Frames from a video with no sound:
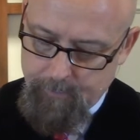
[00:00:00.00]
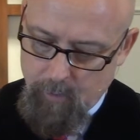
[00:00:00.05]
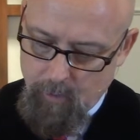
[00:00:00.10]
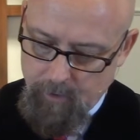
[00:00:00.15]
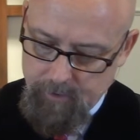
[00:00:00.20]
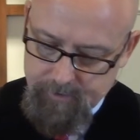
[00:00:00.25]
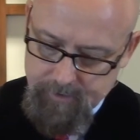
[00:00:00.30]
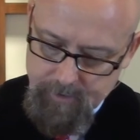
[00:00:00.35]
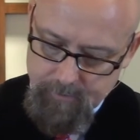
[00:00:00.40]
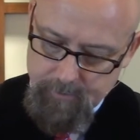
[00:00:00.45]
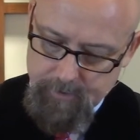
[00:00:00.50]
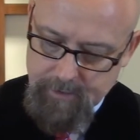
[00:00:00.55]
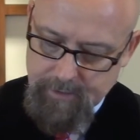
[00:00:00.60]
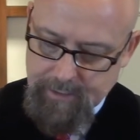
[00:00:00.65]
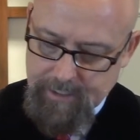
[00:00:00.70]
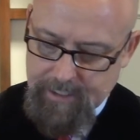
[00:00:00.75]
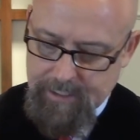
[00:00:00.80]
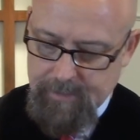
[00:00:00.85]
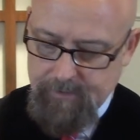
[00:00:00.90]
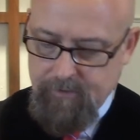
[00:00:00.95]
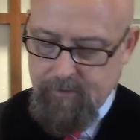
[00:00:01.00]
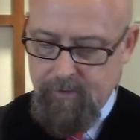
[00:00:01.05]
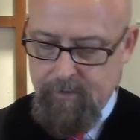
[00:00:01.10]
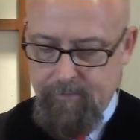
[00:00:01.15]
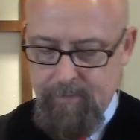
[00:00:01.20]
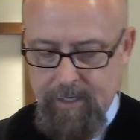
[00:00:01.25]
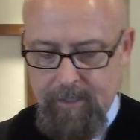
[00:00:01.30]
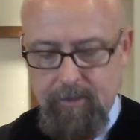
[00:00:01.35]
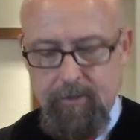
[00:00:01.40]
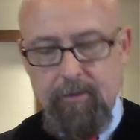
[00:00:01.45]
ports that would lead to the
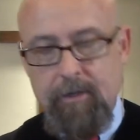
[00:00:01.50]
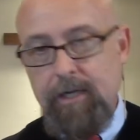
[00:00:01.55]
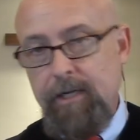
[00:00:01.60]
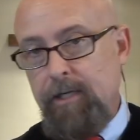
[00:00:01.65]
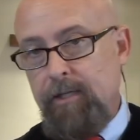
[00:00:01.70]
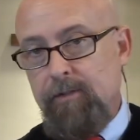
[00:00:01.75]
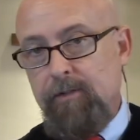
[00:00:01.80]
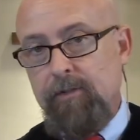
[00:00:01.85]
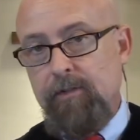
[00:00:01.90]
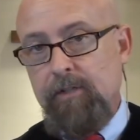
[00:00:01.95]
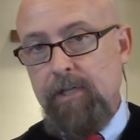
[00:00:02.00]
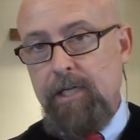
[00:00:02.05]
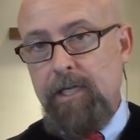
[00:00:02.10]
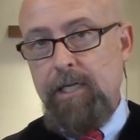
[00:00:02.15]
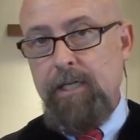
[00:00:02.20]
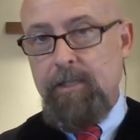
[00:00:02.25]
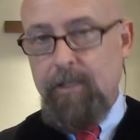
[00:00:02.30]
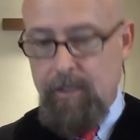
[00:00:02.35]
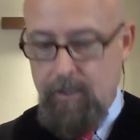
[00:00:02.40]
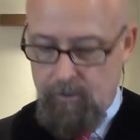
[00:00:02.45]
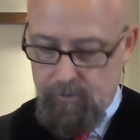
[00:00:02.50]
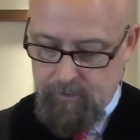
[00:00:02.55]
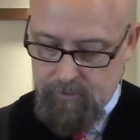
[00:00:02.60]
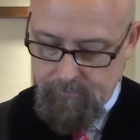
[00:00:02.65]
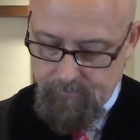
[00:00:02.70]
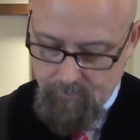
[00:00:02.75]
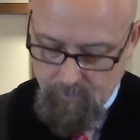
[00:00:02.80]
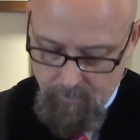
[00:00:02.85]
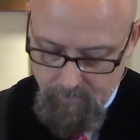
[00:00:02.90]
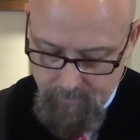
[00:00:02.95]
Mediterranean Sea and the coast
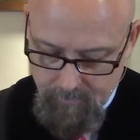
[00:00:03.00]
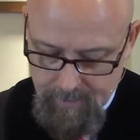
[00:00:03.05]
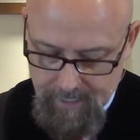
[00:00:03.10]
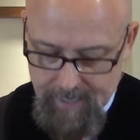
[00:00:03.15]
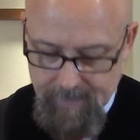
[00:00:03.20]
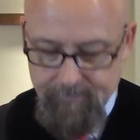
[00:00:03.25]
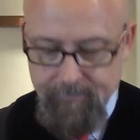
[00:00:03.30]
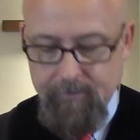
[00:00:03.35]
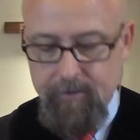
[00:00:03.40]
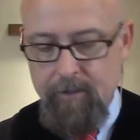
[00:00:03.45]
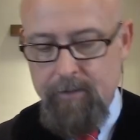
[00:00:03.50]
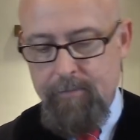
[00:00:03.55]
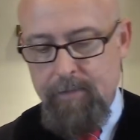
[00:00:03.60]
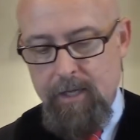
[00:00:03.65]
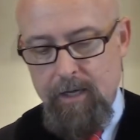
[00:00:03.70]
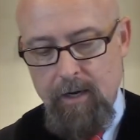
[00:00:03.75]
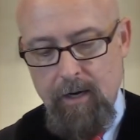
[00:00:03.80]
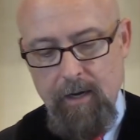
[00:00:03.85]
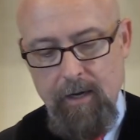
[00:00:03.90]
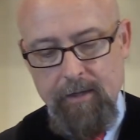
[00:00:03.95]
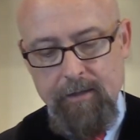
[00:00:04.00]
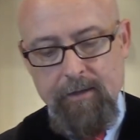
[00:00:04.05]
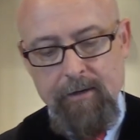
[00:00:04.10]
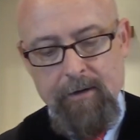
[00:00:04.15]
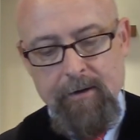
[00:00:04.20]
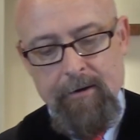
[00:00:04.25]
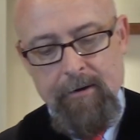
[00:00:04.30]
of northern Africa and beyond.